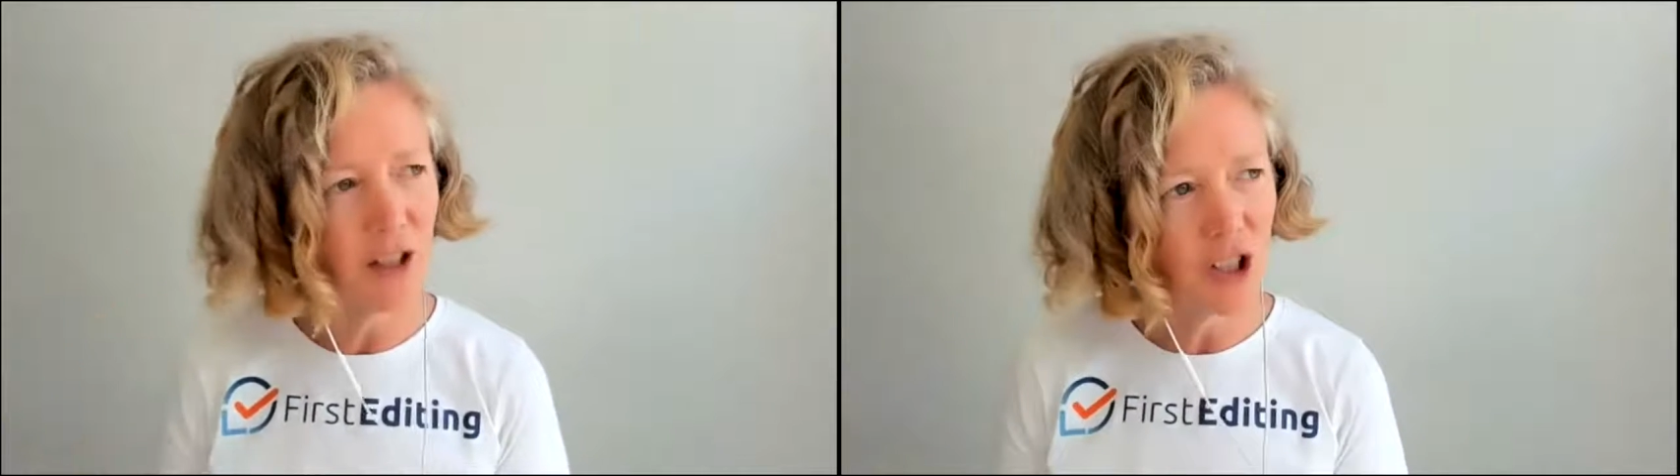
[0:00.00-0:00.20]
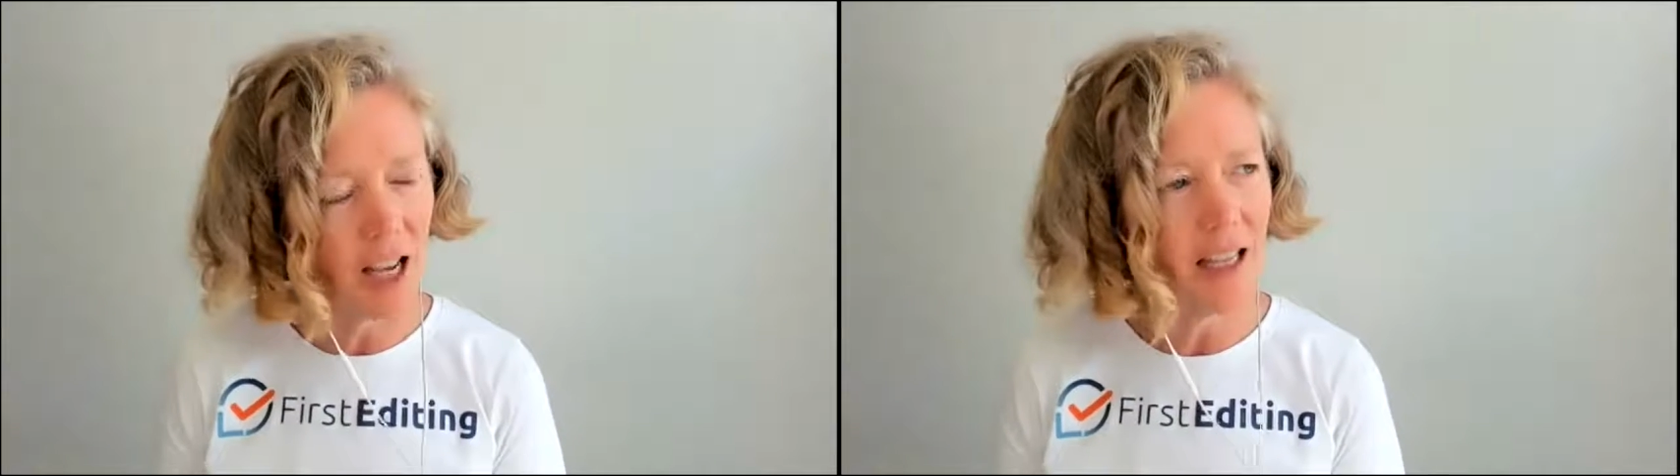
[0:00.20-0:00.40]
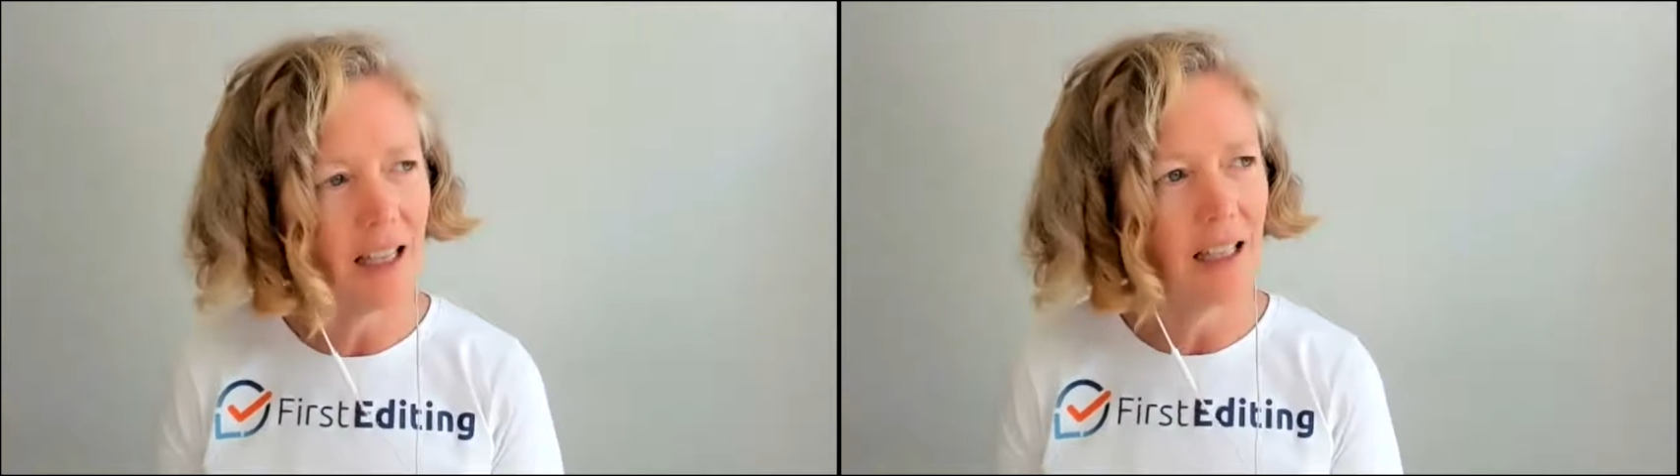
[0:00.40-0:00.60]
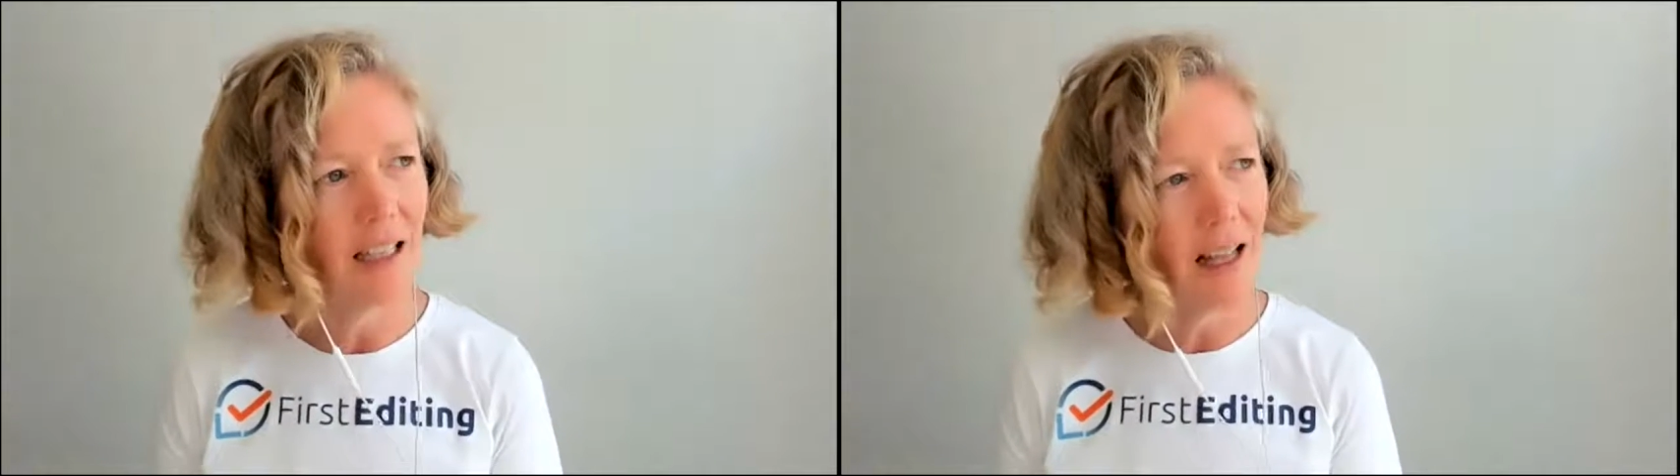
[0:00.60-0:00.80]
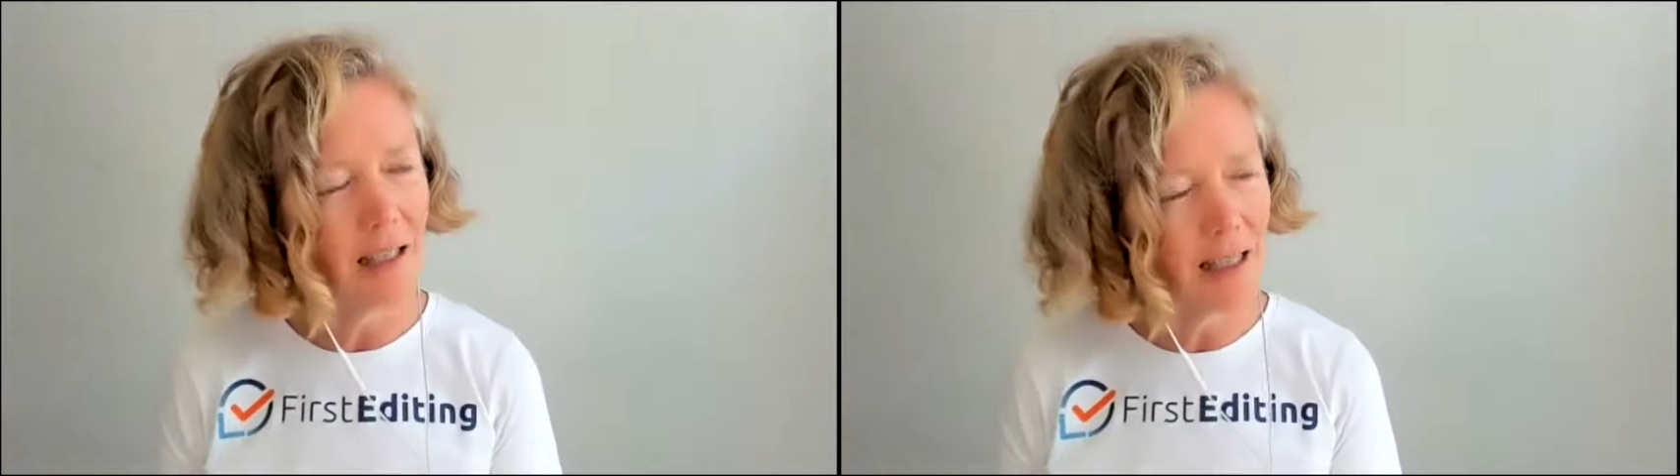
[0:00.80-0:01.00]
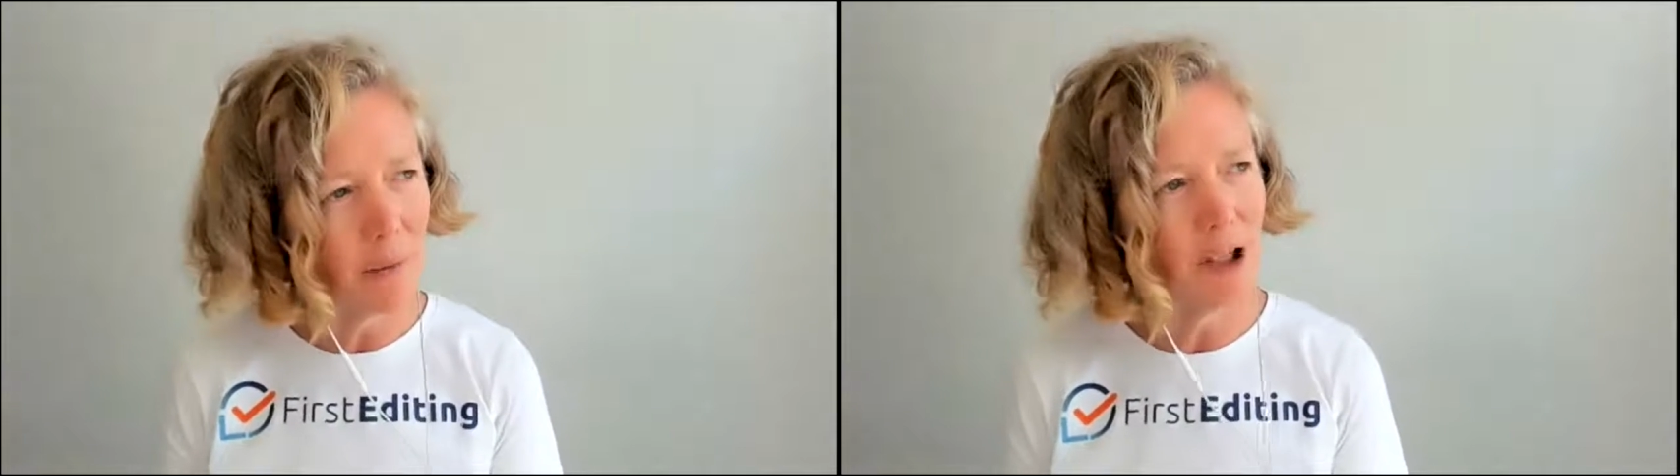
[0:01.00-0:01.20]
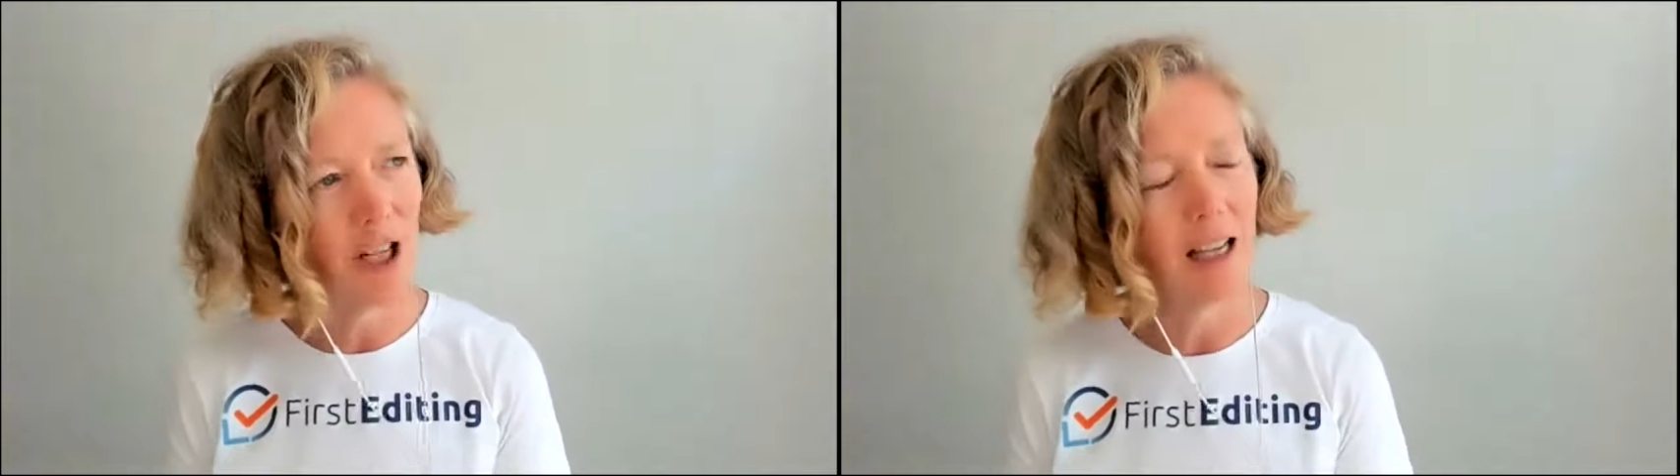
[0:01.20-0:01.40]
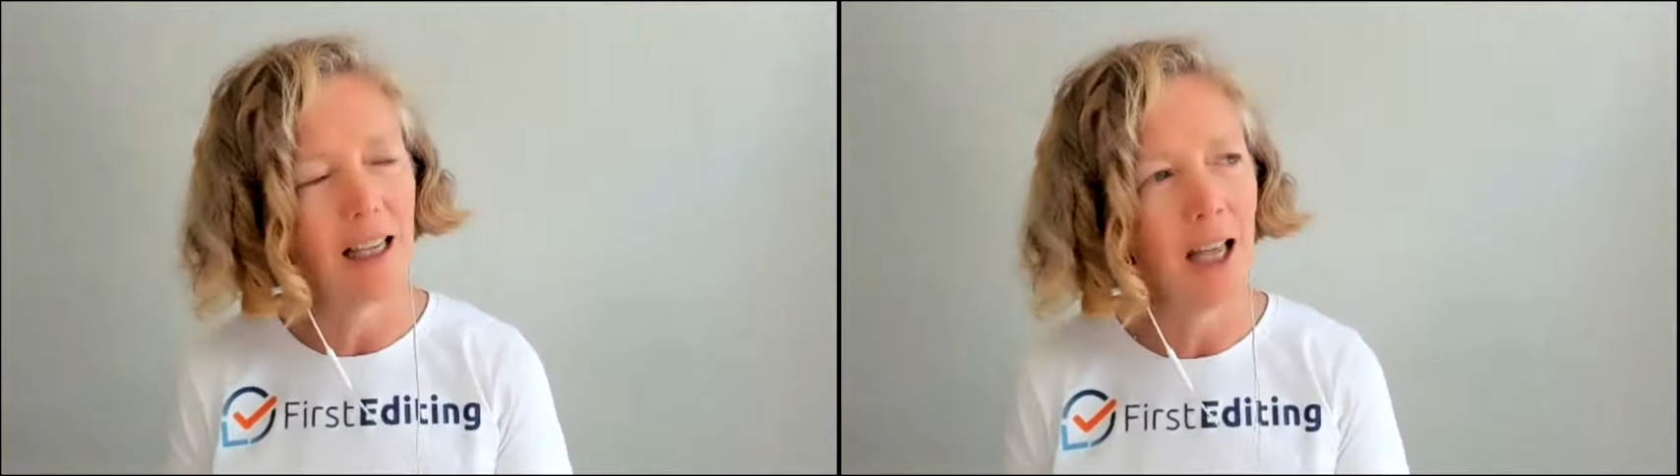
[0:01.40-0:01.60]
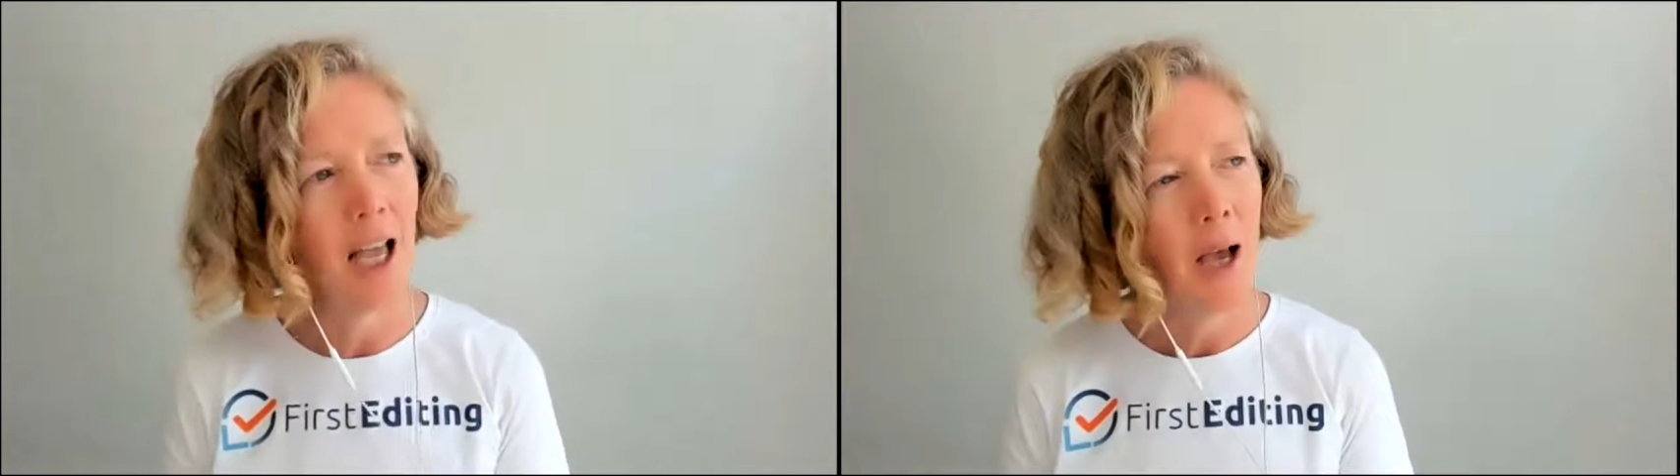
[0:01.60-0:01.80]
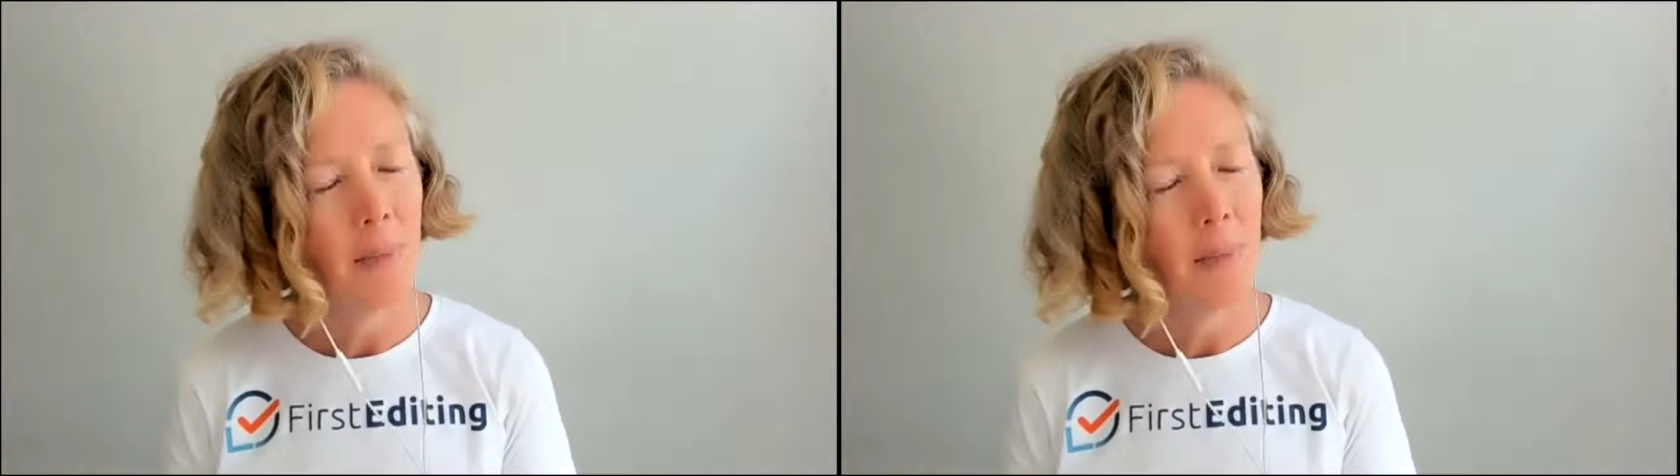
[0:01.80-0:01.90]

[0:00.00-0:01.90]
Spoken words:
checking and double checking,